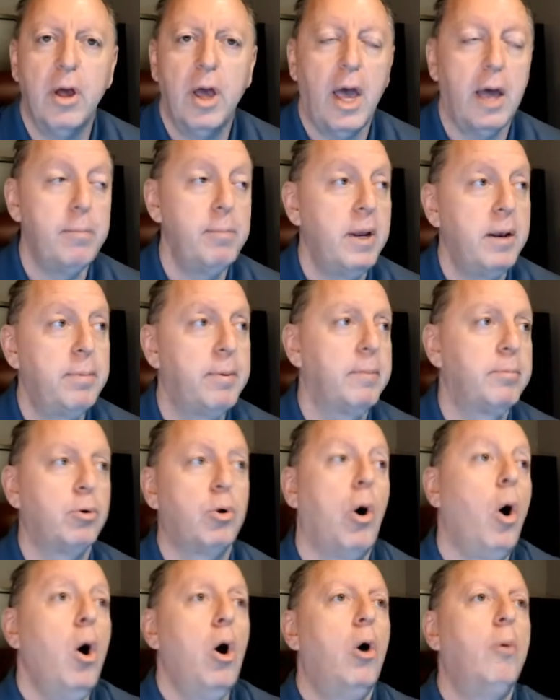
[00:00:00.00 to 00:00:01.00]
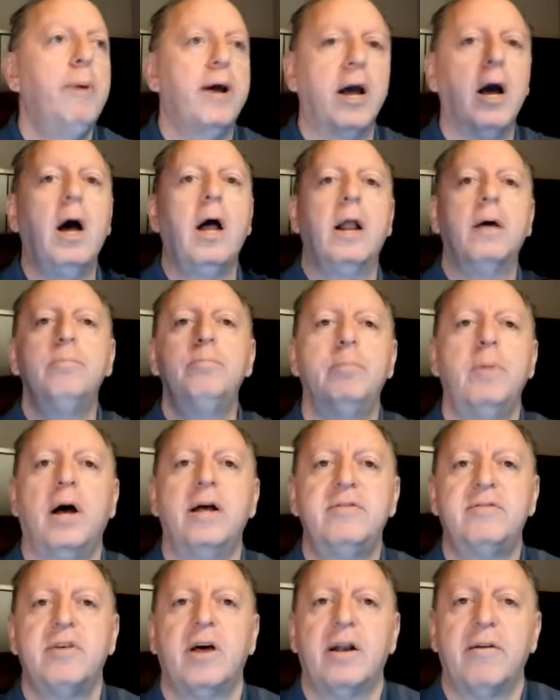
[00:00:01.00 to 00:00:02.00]
And many people go, oh my God,
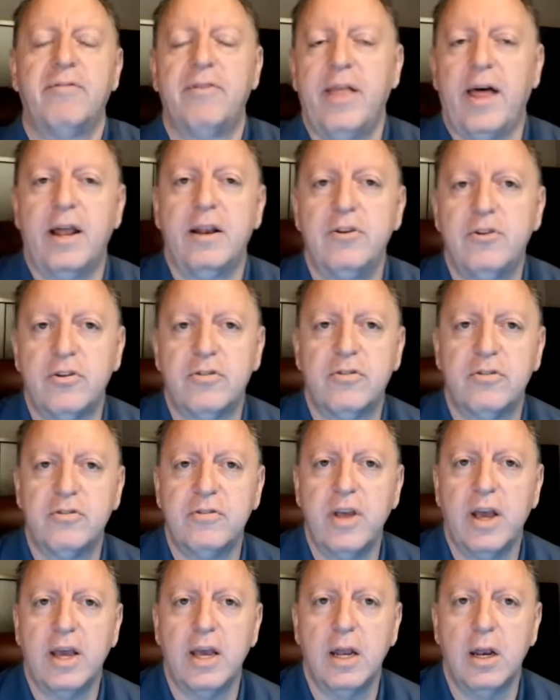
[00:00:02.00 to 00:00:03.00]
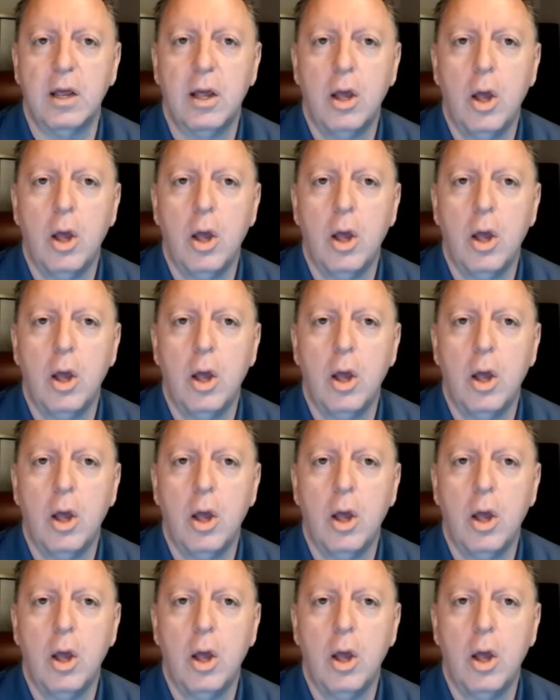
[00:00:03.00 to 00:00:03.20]
I'd sign up for that in just a second.